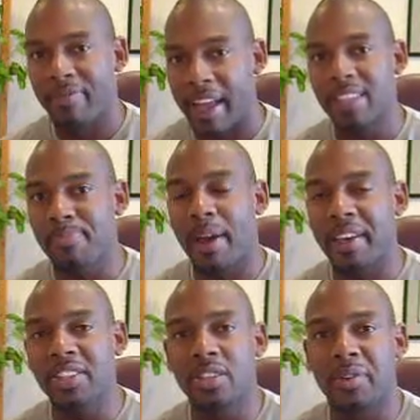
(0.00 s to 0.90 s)
That's my
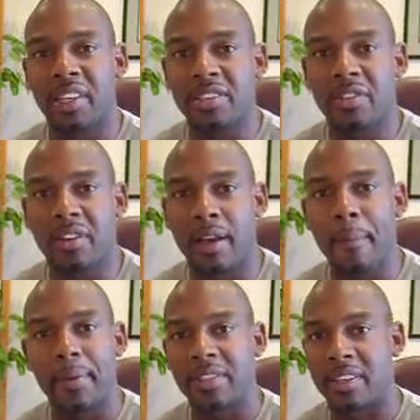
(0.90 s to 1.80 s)
issue with these other
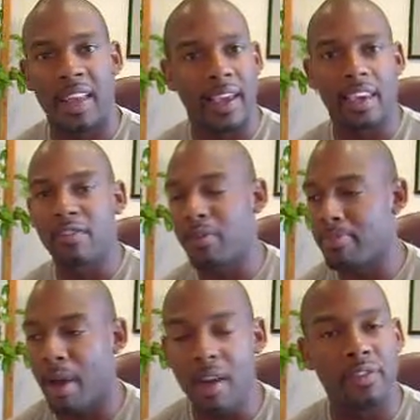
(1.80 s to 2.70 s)
companies, and like even with
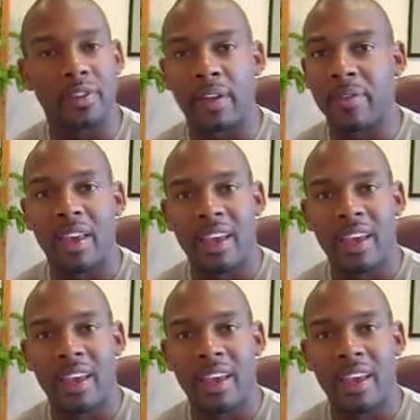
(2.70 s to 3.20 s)
Monavie.